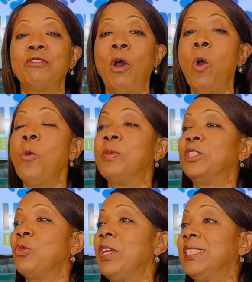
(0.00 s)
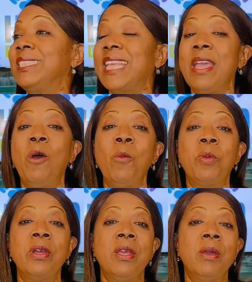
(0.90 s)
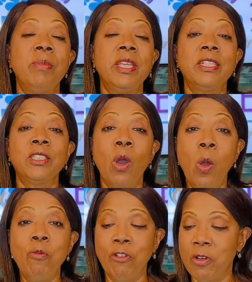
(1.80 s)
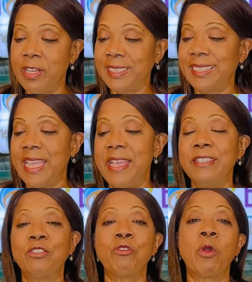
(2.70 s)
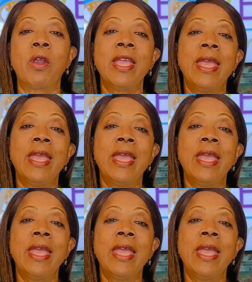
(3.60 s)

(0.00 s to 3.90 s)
hope as well as help. Because hope for us stands for